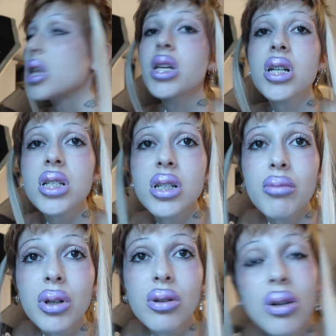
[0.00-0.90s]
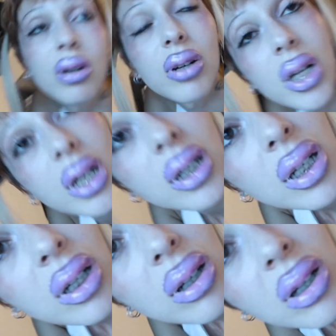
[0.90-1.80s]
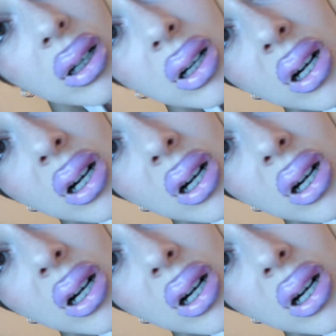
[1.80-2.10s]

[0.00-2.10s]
think it's gonna be cool, but I don't know.